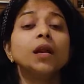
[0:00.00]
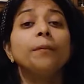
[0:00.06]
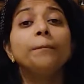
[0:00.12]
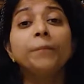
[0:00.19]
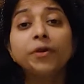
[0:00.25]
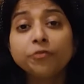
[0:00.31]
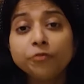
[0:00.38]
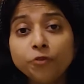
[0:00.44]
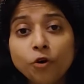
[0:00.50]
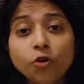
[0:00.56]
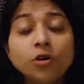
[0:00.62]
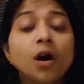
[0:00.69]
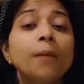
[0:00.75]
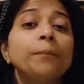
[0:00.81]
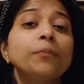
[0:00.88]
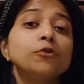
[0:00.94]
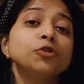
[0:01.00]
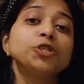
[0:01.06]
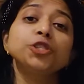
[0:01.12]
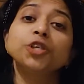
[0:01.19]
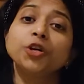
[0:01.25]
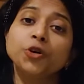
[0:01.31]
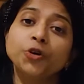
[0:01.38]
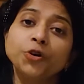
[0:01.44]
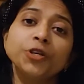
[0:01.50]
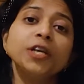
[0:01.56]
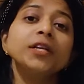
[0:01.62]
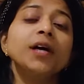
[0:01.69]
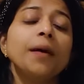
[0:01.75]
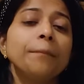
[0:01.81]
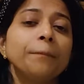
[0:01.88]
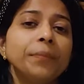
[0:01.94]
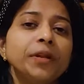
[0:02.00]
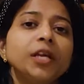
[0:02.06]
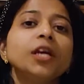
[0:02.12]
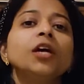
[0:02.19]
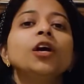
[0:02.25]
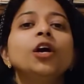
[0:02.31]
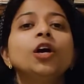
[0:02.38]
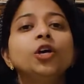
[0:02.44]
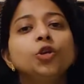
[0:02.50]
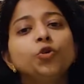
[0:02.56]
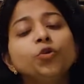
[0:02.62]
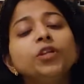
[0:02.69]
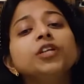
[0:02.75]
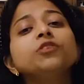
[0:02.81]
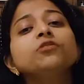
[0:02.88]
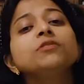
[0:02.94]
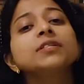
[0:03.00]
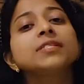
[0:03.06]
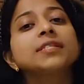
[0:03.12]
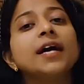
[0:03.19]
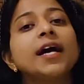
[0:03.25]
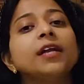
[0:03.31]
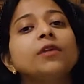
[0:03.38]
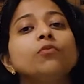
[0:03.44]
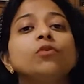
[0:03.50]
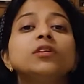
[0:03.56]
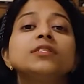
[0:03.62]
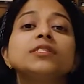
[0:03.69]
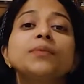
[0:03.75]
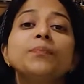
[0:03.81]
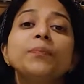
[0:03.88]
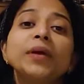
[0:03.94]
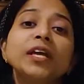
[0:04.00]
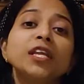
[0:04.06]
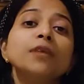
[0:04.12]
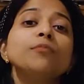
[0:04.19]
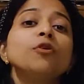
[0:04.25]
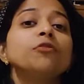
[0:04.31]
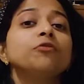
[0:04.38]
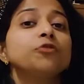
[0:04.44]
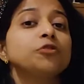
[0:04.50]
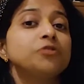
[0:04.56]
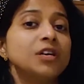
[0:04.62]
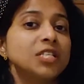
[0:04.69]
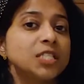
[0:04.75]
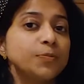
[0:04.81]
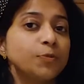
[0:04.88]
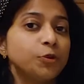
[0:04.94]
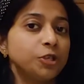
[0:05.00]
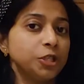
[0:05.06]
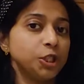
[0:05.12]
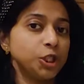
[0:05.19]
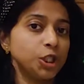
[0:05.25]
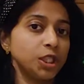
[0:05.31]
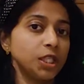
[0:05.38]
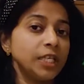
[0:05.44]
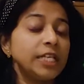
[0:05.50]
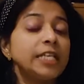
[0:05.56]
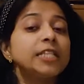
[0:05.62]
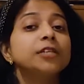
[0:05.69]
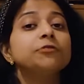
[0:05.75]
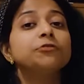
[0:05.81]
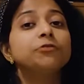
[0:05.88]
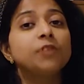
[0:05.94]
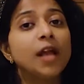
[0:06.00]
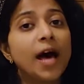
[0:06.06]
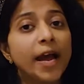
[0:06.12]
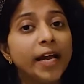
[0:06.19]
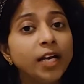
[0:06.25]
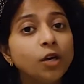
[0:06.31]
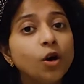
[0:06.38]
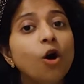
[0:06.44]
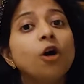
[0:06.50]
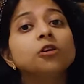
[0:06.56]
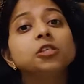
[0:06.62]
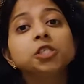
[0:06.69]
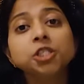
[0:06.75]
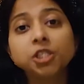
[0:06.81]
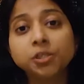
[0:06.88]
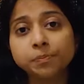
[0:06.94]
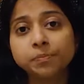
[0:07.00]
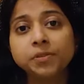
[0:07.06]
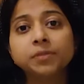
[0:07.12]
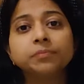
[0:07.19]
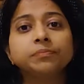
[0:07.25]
Before approaching a courier company, you need to decide what is the medium of your transportation, either flight or ship.